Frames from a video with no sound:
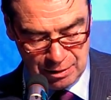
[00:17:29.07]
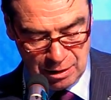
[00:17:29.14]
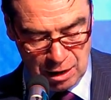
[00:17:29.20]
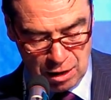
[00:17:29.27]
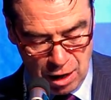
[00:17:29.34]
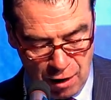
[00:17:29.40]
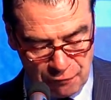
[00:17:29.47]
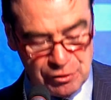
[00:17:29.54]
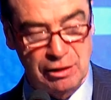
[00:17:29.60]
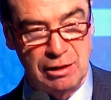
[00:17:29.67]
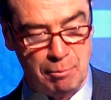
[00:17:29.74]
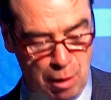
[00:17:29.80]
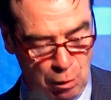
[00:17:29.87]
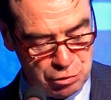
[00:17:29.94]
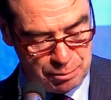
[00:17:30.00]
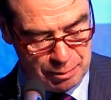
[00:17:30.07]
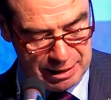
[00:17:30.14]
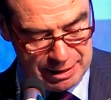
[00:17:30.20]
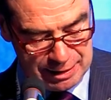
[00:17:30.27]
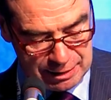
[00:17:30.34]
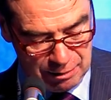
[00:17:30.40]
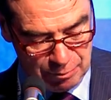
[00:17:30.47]
are often the most
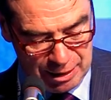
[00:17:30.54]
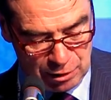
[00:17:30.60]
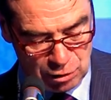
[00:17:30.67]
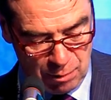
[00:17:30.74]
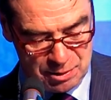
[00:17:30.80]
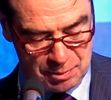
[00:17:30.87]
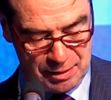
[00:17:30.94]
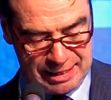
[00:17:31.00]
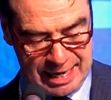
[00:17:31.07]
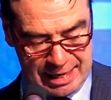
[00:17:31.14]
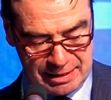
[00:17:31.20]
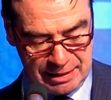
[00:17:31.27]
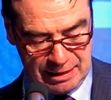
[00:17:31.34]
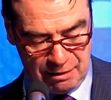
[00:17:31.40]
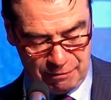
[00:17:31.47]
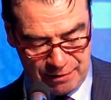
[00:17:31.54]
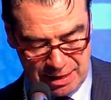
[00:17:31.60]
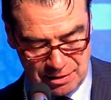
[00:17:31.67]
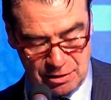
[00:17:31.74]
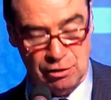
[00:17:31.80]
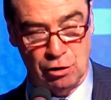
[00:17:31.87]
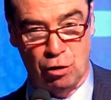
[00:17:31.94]
political when it comes to protecting and
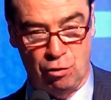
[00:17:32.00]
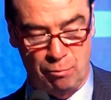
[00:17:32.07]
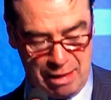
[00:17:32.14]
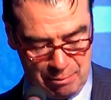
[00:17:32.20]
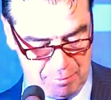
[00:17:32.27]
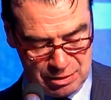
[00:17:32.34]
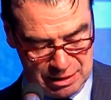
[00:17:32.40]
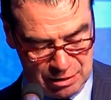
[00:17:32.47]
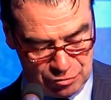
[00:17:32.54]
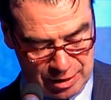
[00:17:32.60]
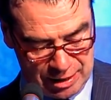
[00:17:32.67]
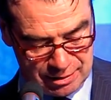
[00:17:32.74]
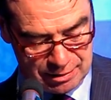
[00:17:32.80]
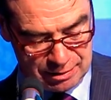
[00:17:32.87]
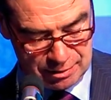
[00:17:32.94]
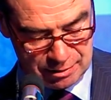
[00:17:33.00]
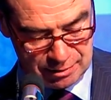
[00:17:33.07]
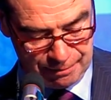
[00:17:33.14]
advancing their own members' interests.